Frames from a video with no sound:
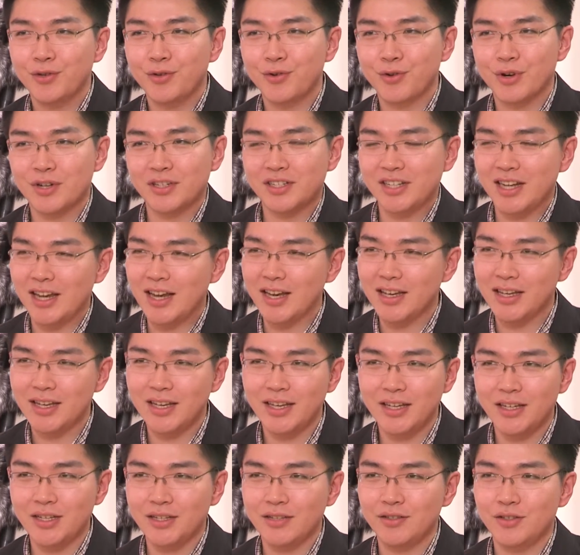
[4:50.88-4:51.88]
you are
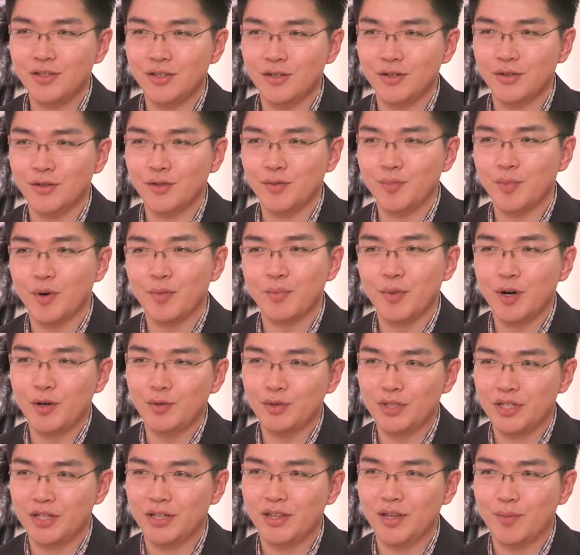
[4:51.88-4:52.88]
taking to
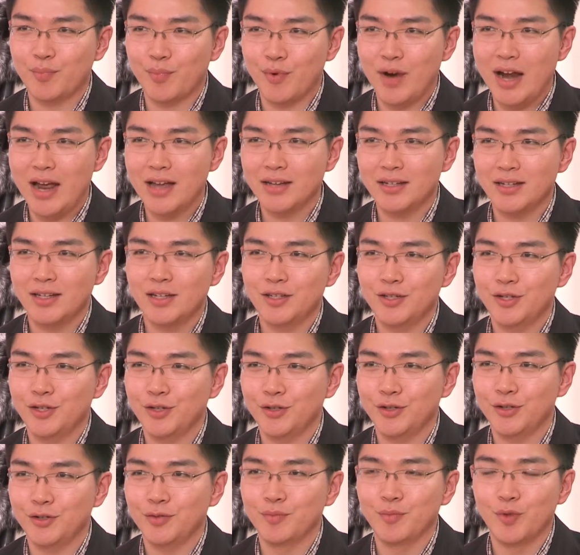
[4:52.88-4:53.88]
promote the brand
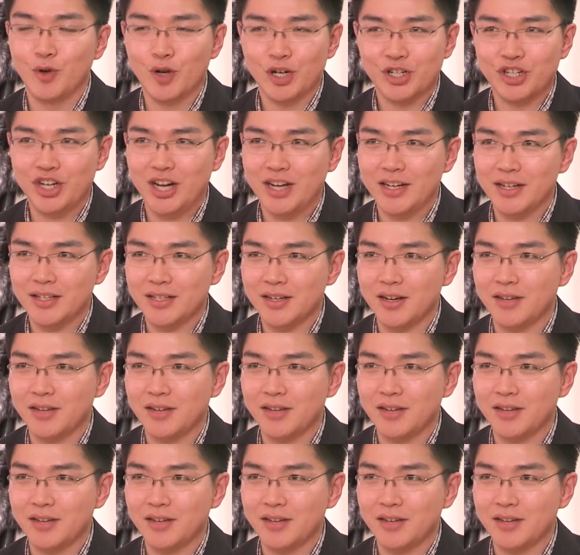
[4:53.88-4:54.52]
to more Chinese